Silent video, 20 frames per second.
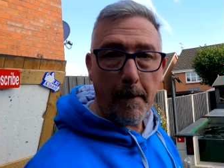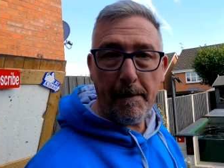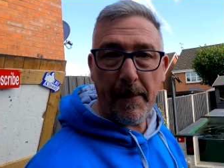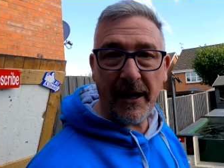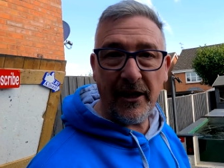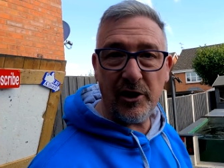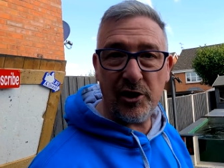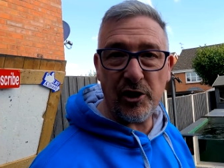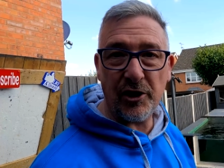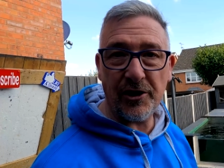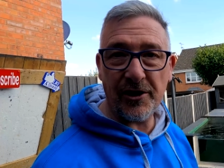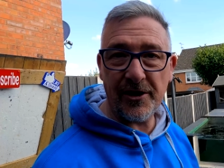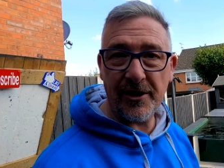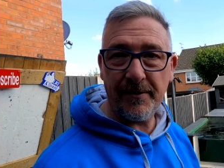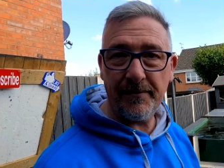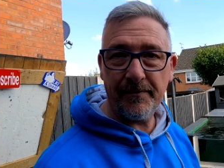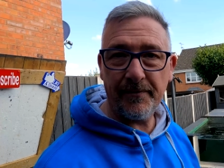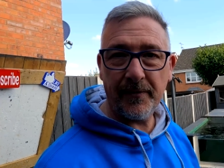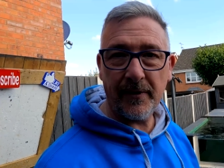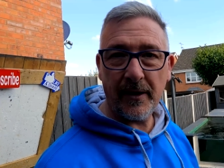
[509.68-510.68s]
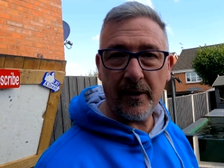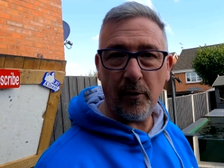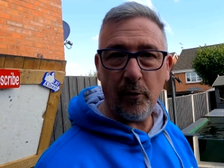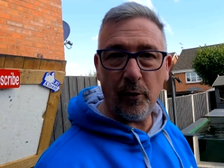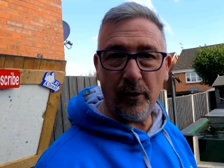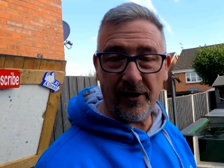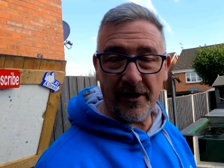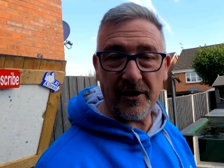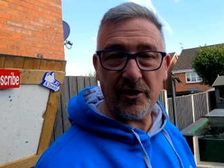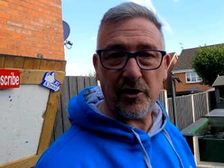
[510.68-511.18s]
patient
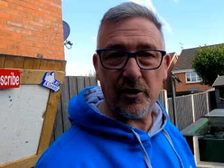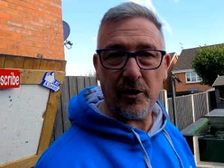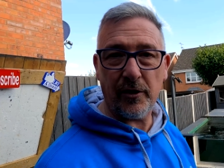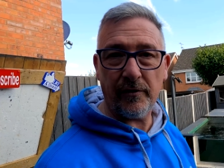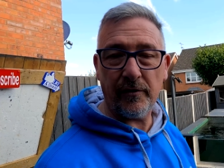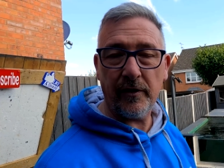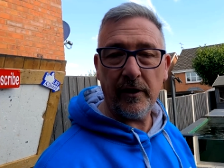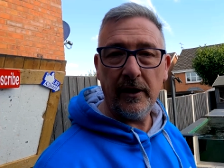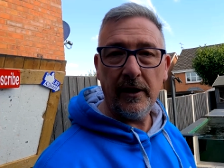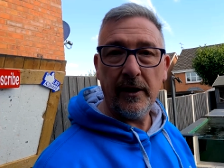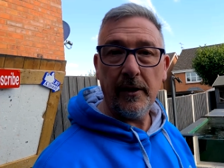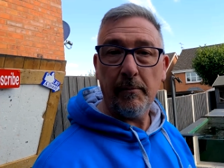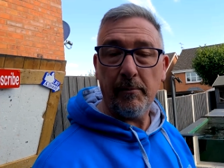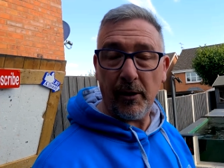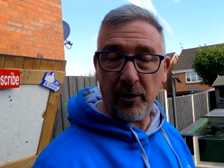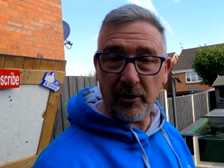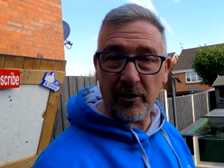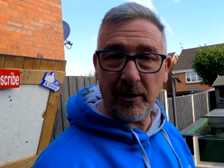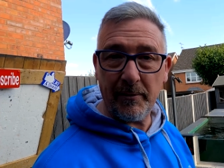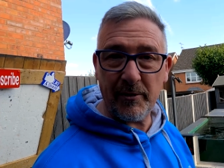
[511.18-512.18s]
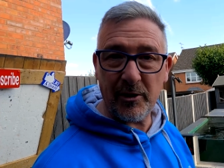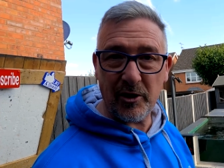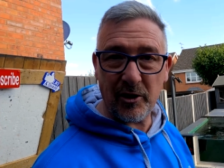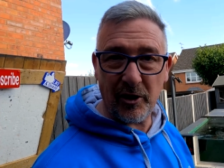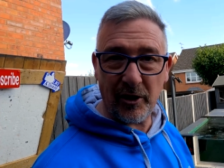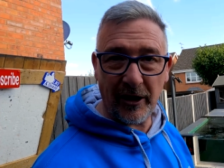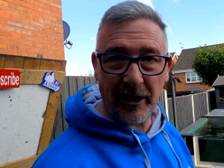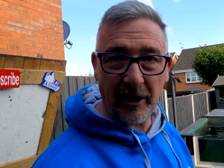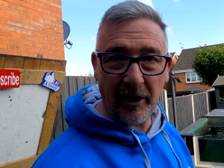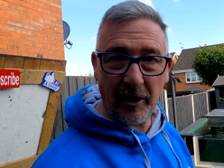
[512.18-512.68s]
with this stuff. Pond
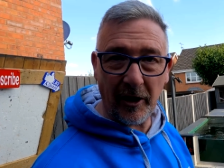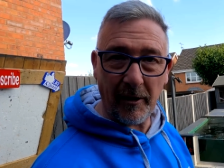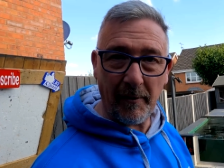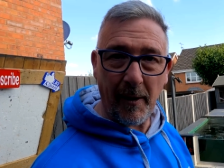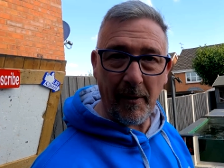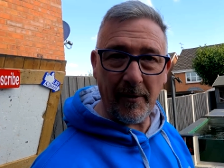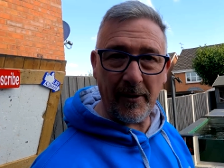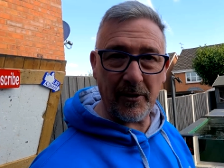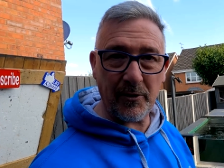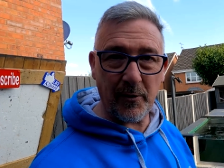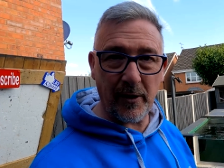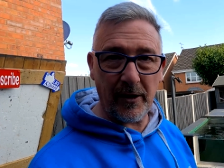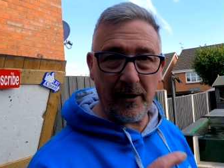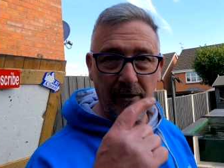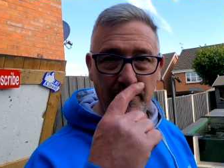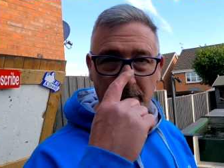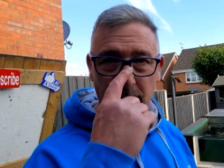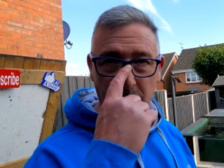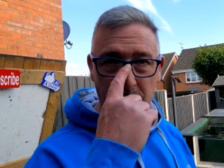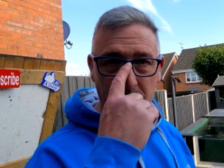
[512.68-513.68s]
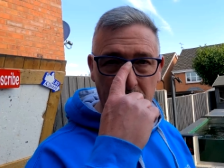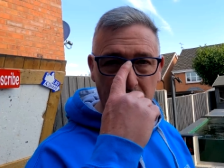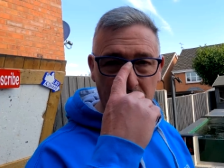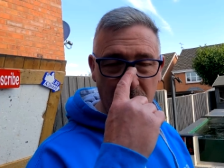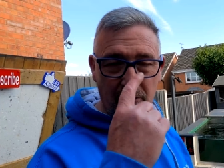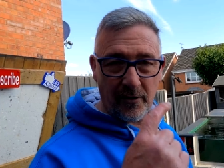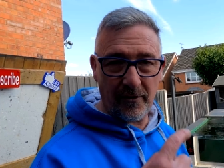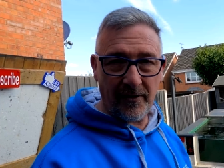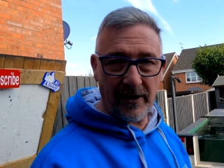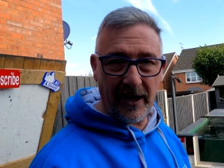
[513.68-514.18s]
temperature's looking good at the moment as well. We're up to
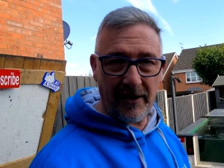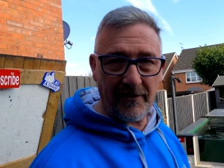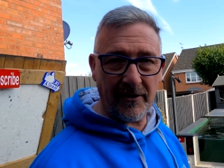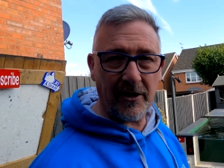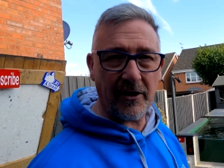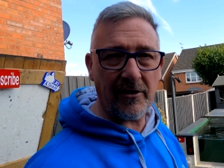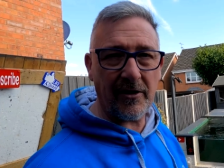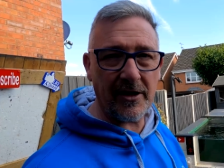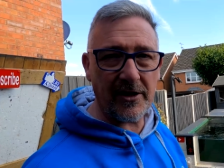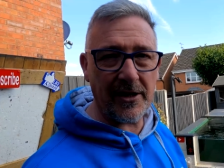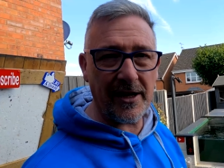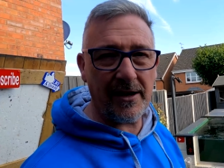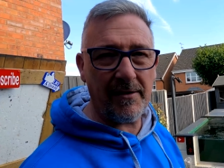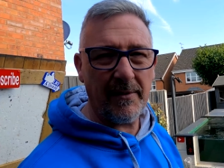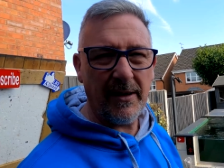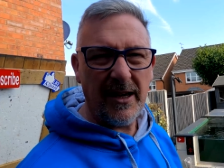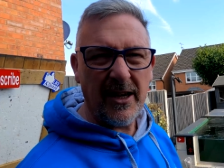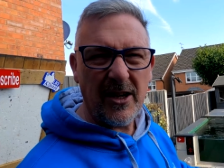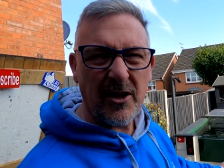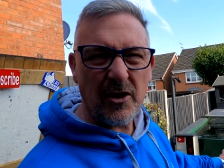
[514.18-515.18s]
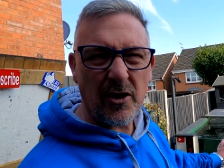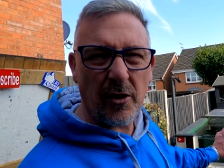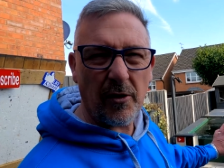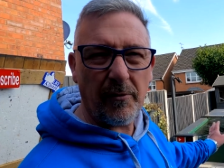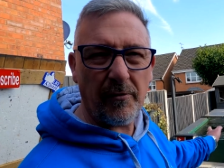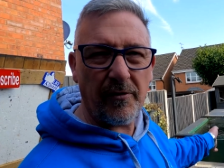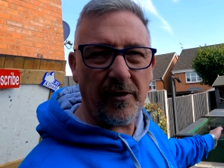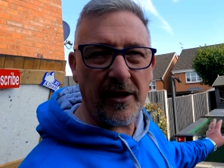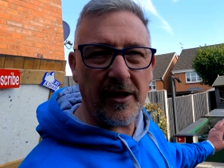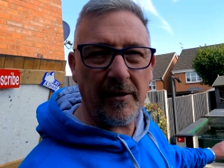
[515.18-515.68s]
sort of 11 degrees now. So
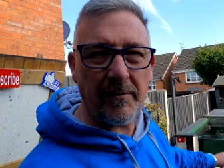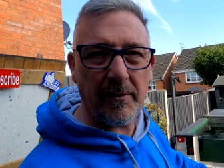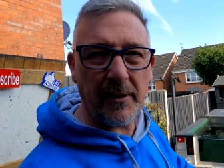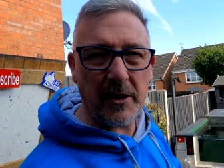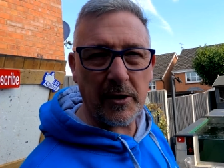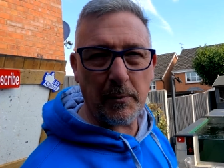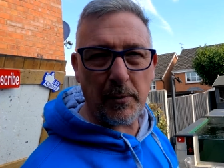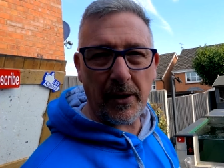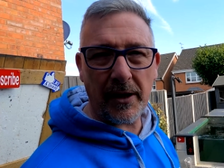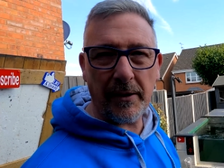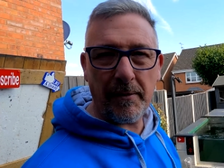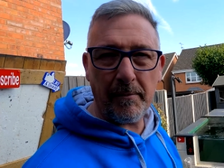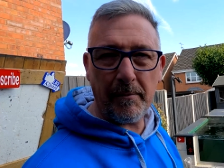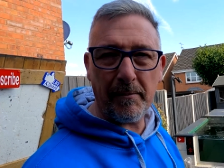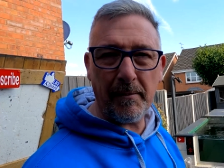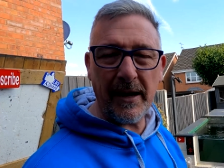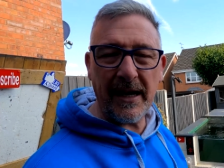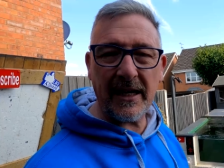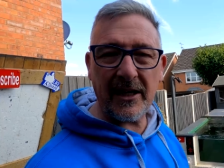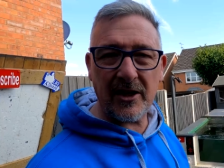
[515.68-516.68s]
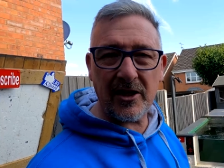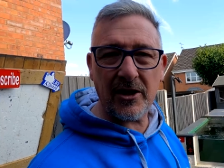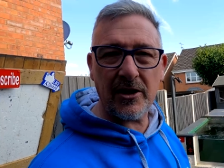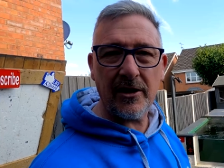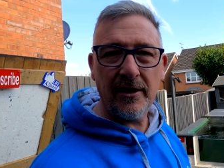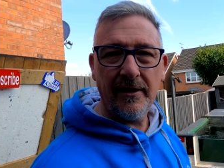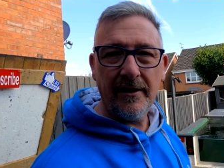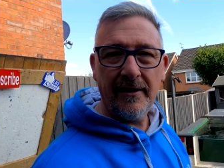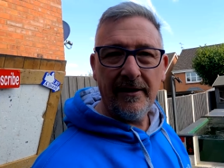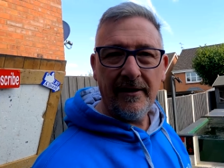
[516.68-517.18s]
I'm feeding my spring
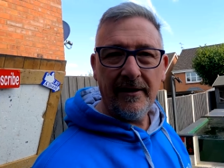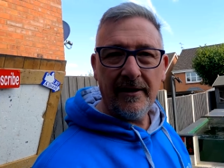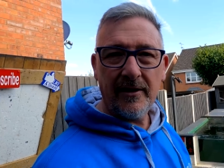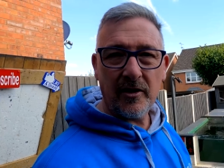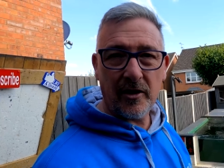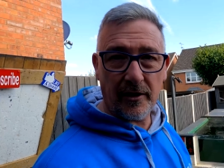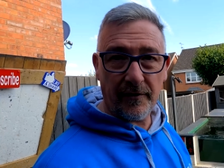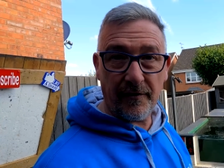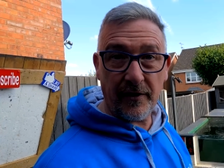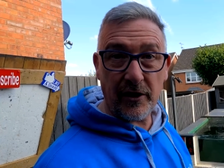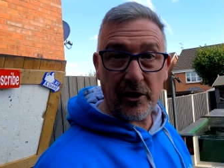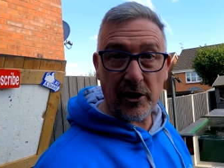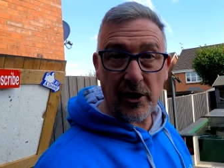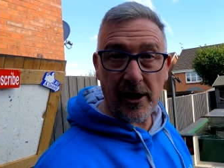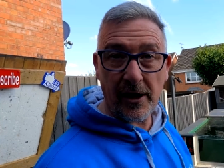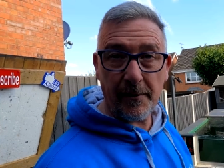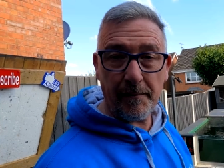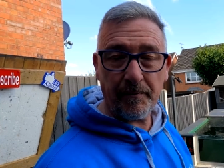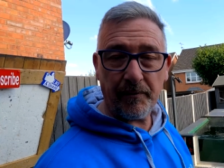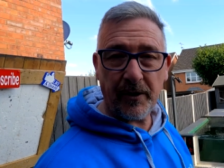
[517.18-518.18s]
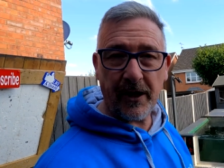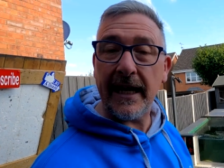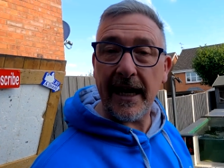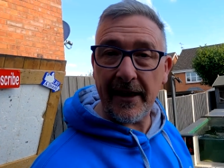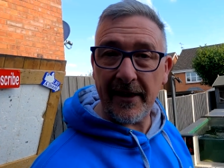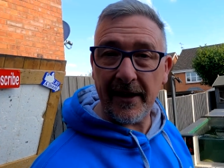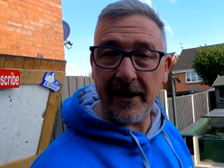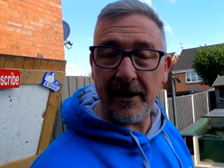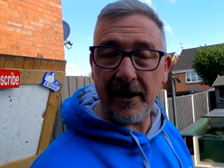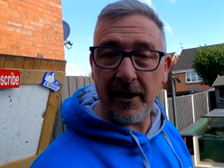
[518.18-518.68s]
mix to the fish now.
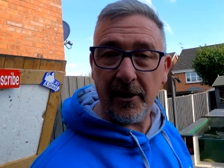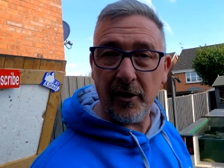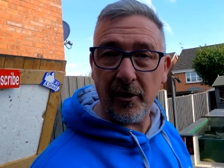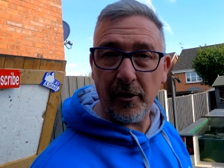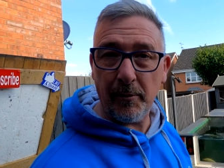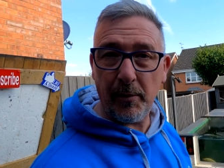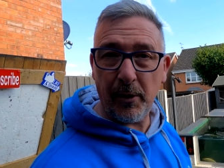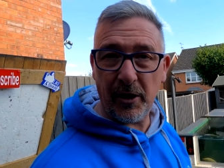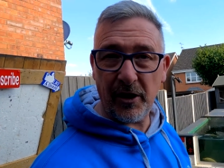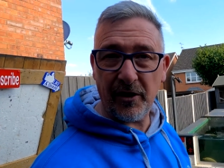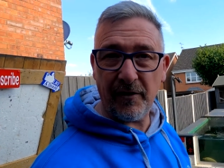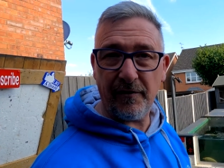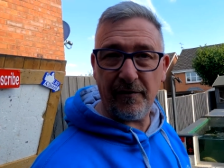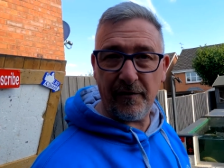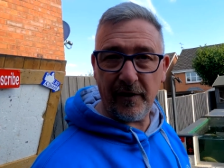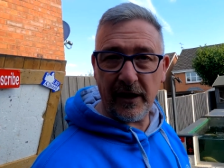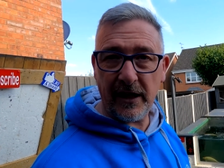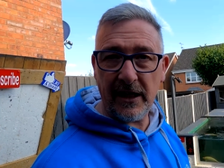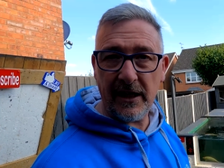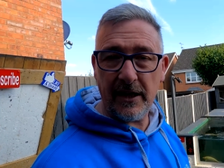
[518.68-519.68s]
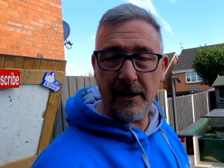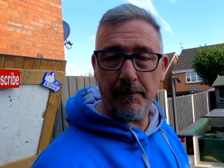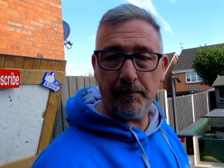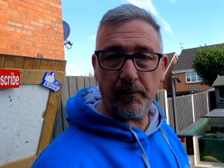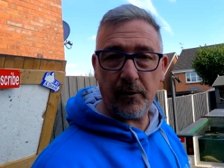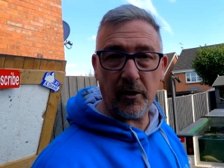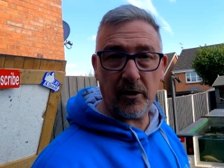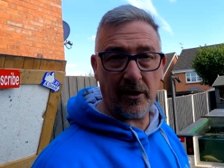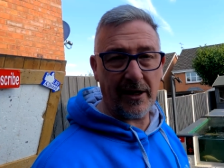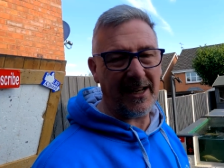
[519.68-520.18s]
Get another bucket of feed,
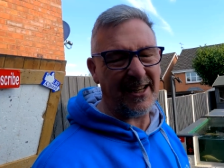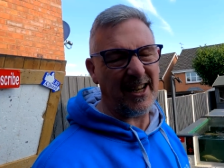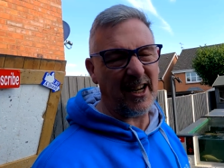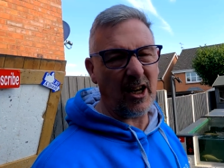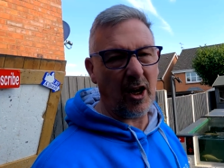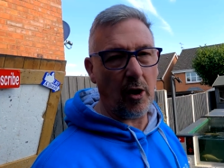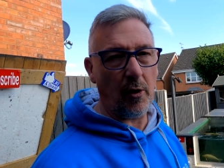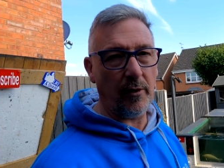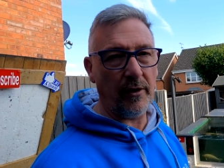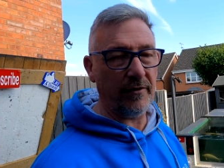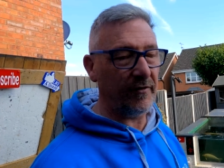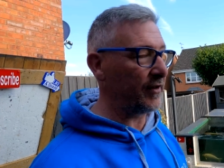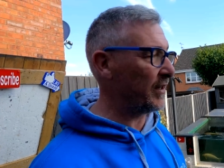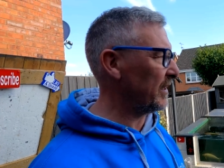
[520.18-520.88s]
because I'm getting dead low on the